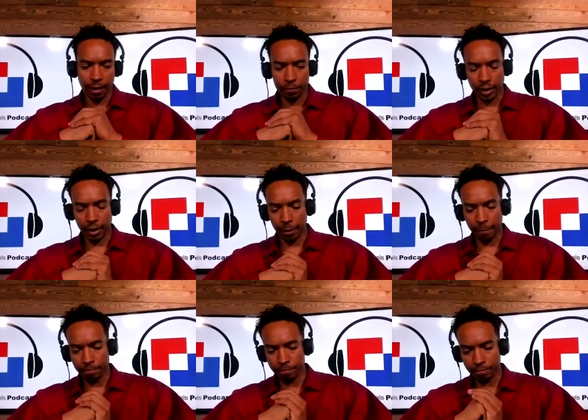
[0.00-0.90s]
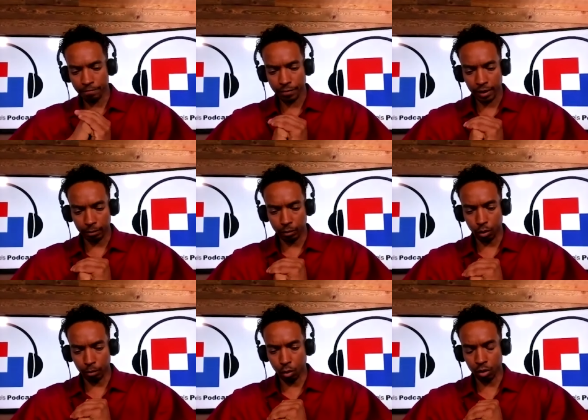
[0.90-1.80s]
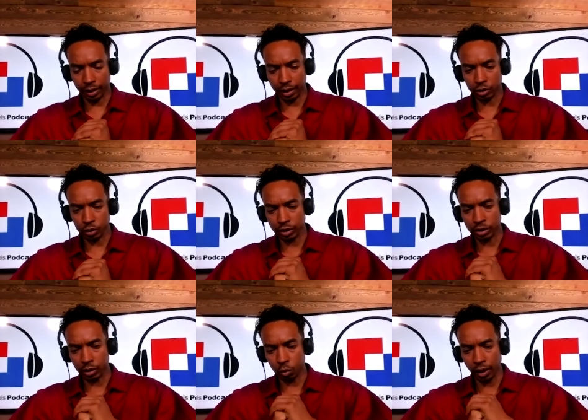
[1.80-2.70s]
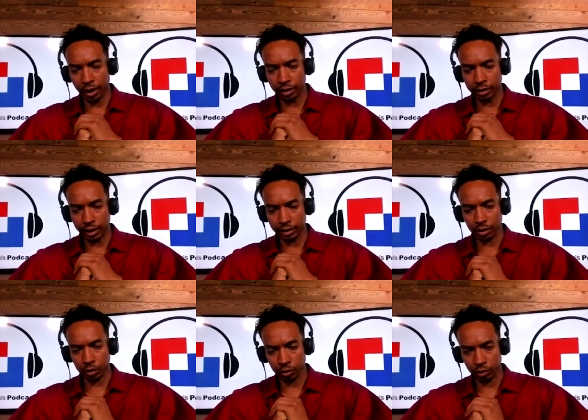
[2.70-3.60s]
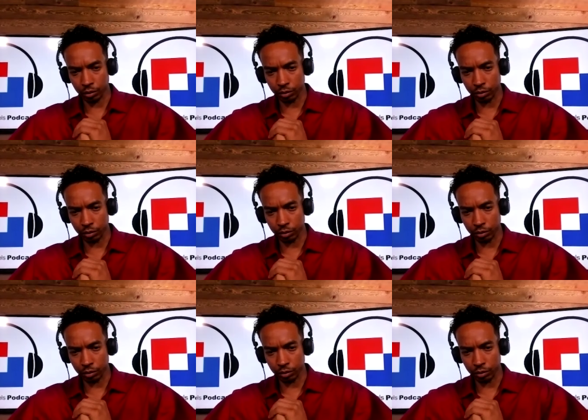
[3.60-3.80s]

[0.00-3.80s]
um, more moral and altruistic way does accrue